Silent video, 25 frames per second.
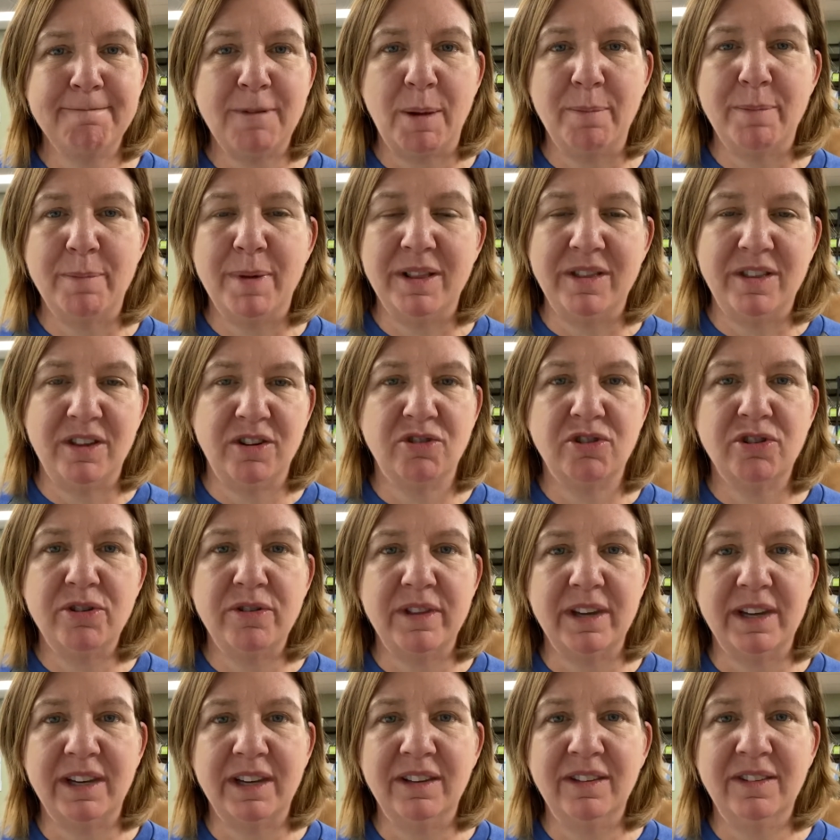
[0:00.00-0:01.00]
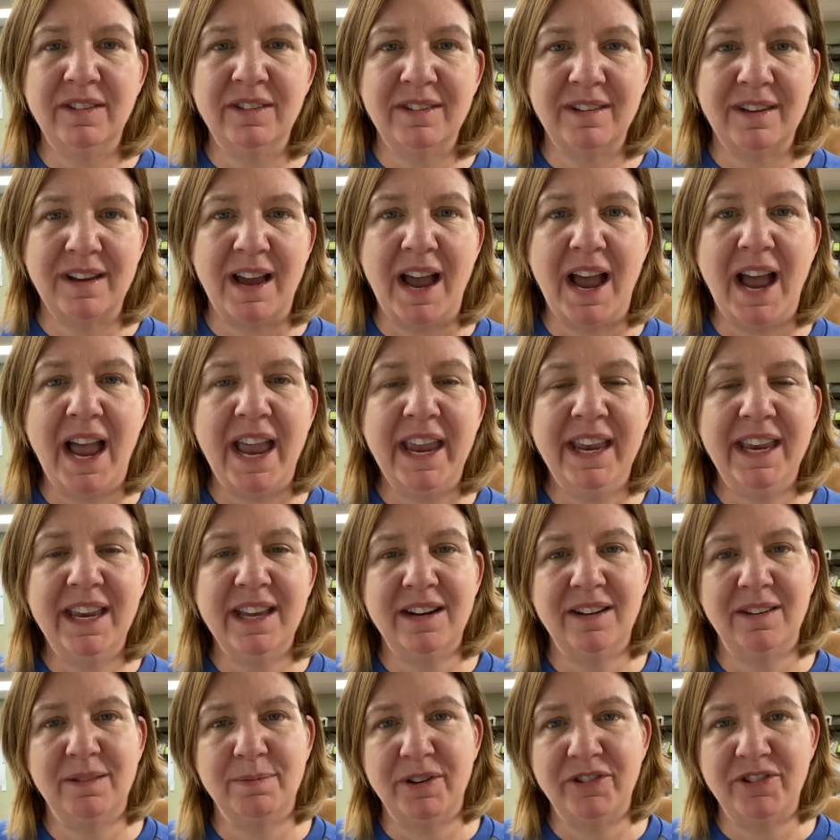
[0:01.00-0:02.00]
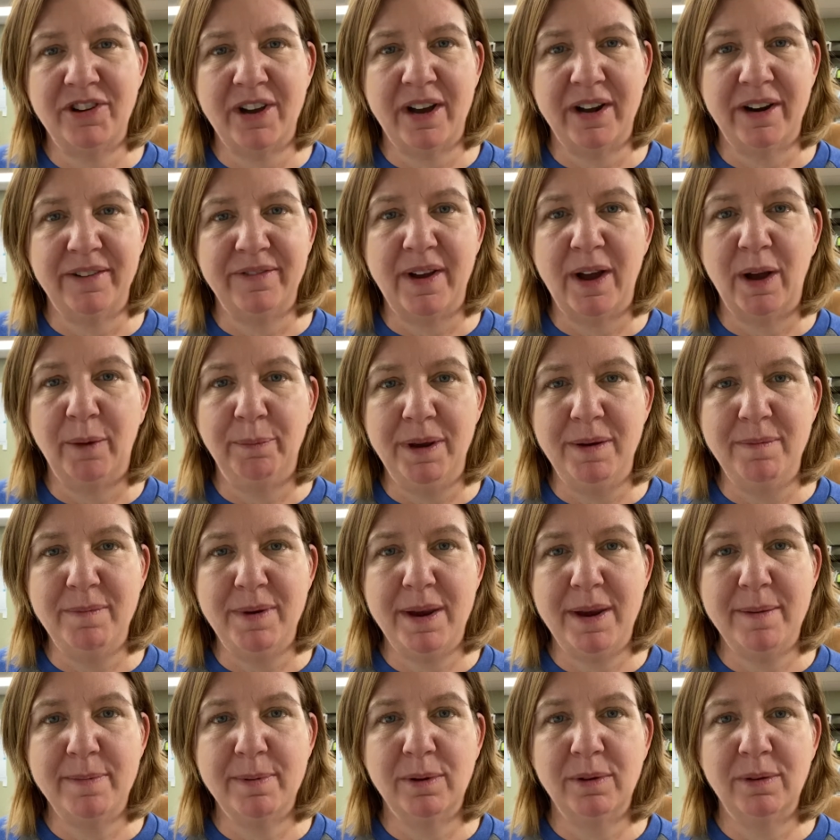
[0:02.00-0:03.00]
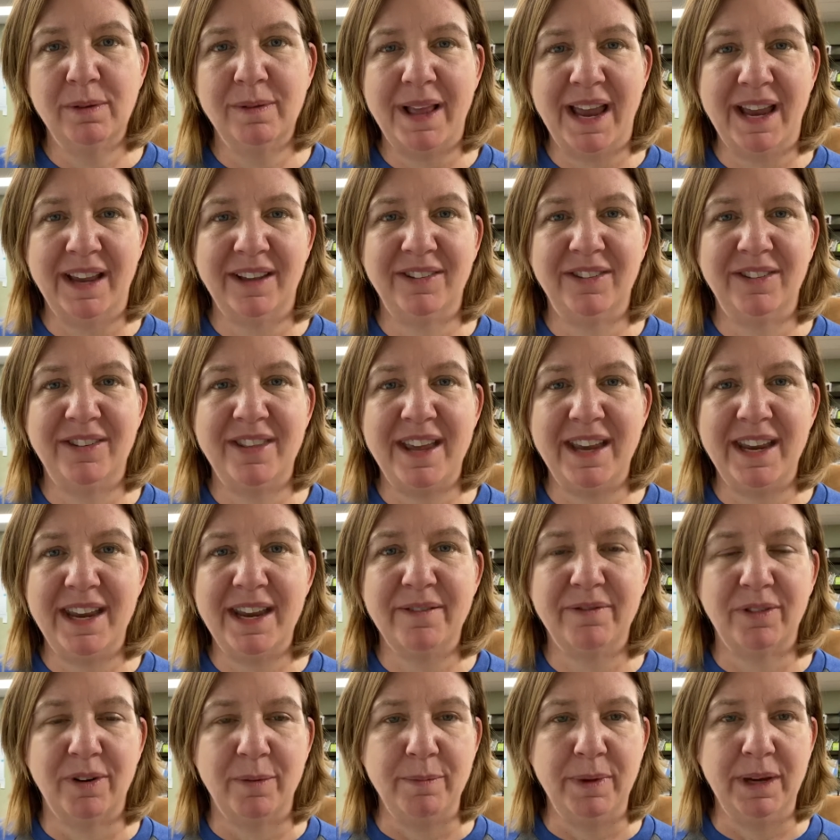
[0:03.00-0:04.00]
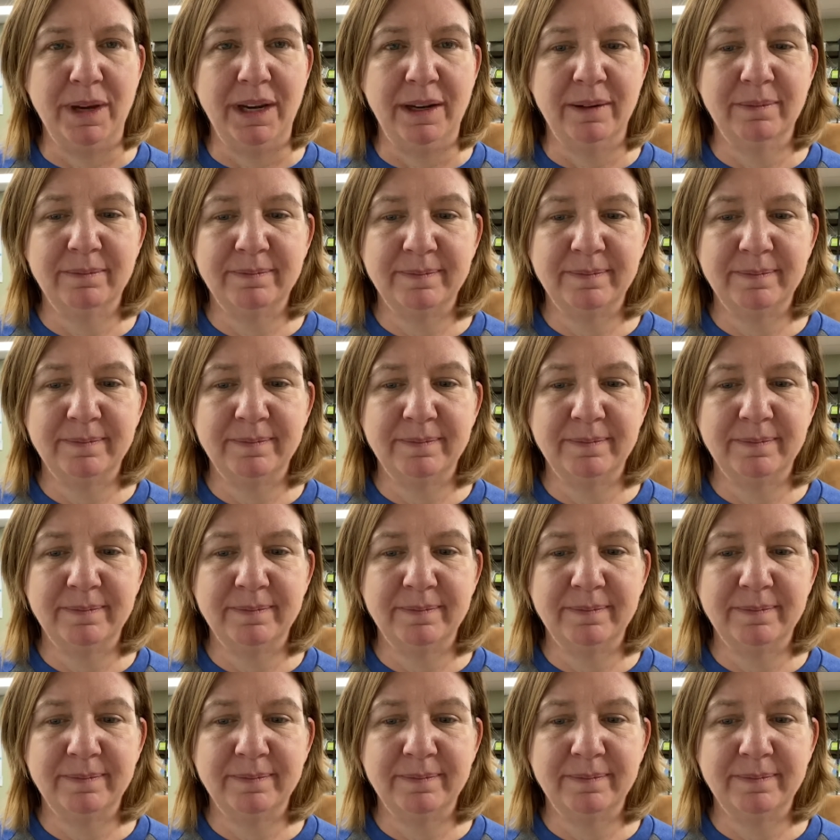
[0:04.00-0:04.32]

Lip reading: But the truth is, I get as much out of helping people as they get from me.